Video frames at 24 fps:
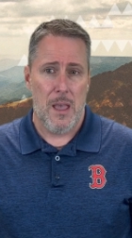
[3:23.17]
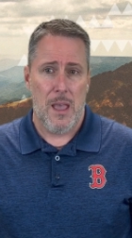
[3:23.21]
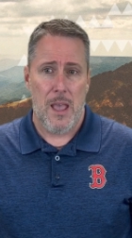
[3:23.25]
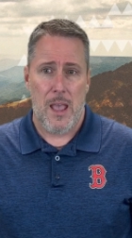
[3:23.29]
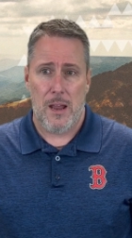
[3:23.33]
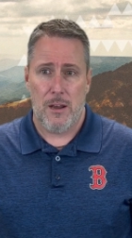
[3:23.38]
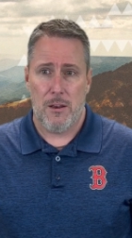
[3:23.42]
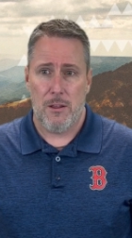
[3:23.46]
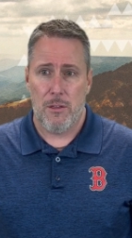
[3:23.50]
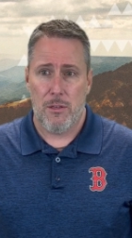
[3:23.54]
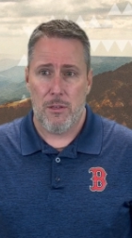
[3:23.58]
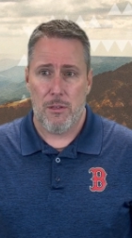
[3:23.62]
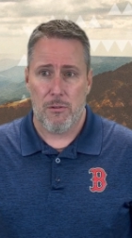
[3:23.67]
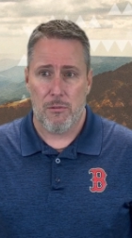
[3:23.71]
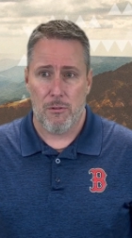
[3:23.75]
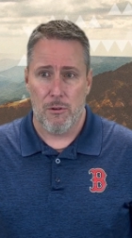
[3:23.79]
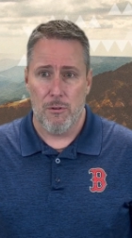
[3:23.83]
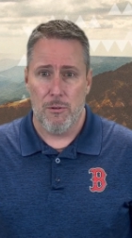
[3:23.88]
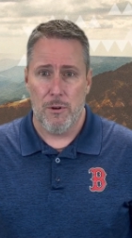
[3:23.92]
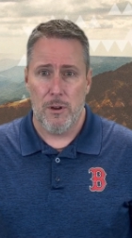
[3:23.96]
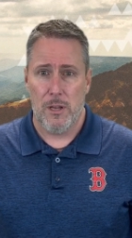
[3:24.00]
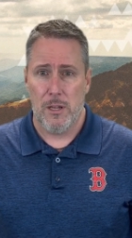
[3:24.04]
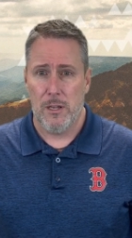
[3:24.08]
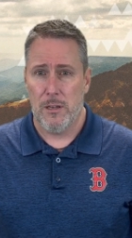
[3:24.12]
and he
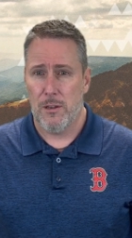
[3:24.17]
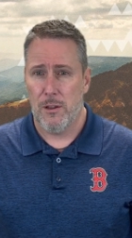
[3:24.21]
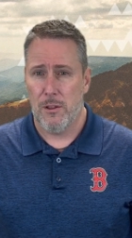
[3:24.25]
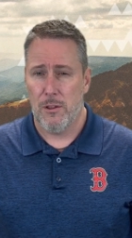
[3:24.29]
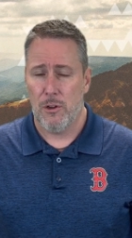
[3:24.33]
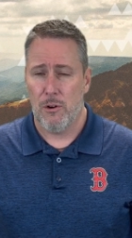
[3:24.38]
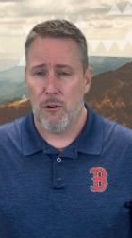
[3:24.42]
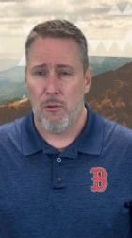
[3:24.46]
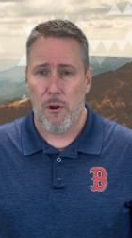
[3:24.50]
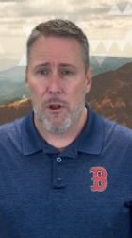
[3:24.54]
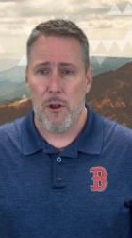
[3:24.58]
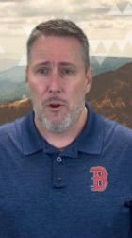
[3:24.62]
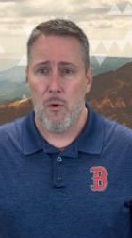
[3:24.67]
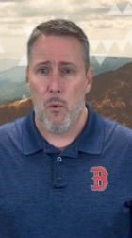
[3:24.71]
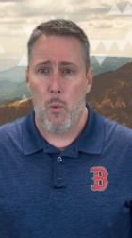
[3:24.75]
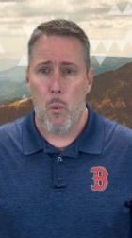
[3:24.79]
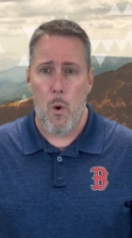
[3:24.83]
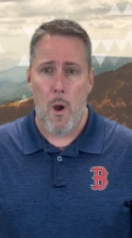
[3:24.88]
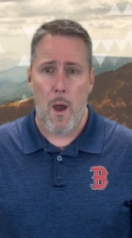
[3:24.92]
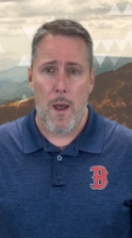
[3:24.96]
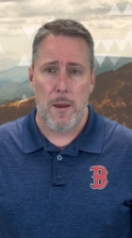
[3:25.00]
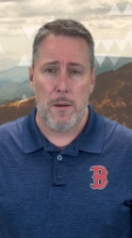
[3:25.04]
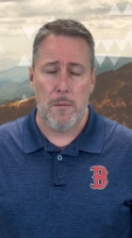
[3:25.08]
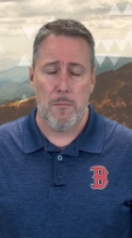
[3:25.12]
threw it into the great
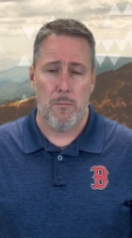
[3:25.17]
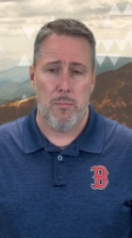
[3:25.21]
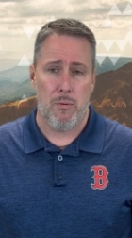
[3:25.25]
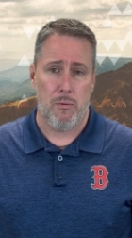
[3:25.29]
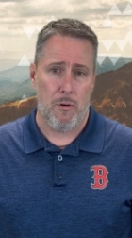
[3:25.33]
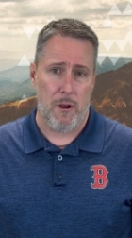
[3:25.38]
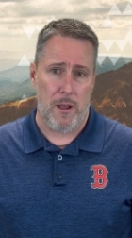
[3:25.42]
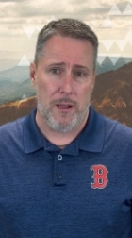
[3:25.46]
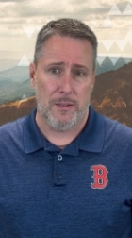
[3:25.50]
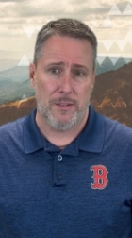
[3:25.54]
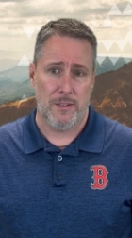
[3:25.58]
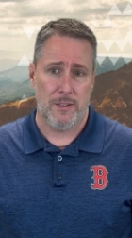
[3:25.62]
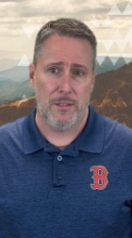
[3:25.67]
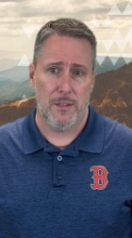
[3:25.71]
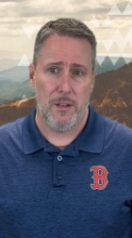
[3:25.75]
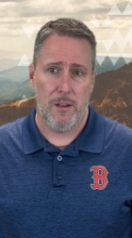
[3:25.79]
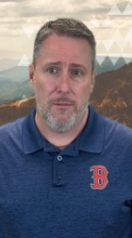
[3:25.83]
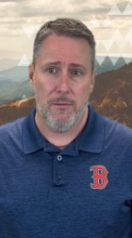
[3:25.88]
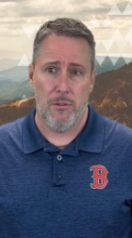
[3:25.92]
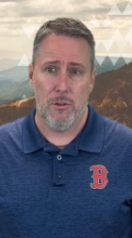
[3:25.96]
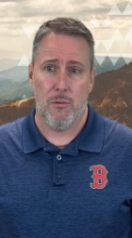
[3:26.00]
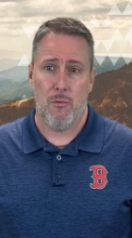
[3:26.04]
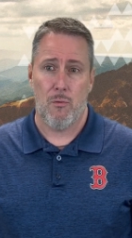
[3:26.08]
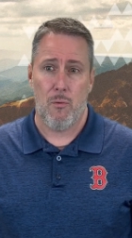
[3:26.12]
winepress
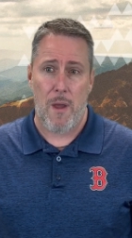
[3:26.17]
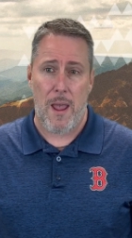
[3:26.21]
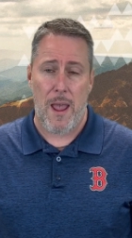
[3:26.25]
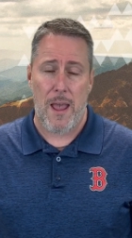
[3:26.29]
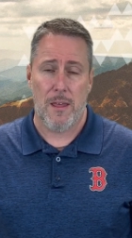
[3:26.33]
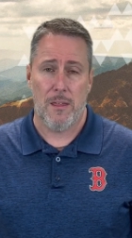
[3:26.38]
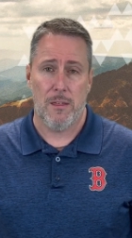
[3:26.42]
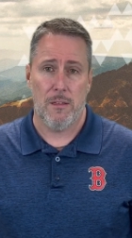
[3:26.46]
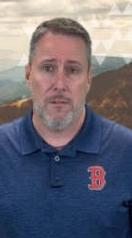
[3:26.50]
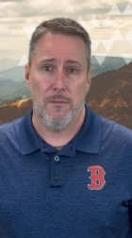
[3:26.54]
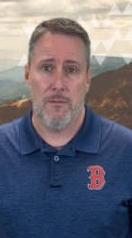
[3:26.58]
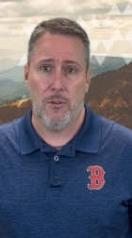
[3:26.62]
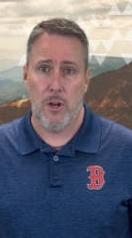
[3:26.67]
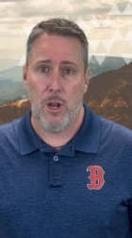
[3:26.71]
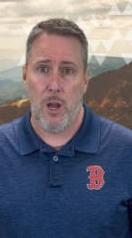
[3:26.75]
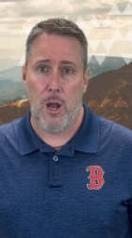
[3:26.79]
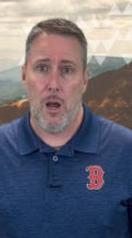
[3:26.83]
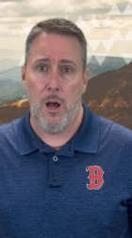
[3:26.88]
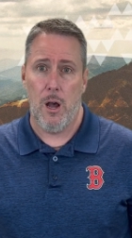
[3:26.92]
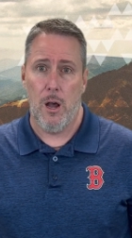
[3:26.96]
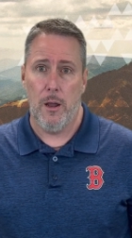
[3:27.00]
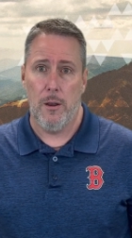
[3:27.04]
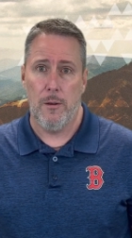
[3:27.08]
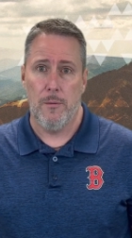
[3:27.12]
of the wrath of
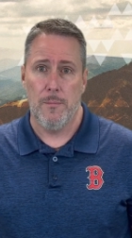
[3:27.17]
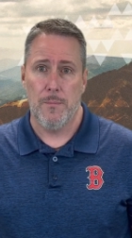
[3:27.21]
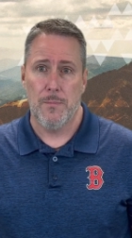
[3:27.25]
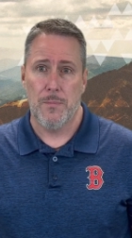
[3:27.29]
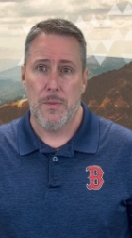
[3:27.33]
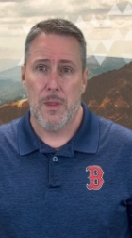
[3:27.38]
God.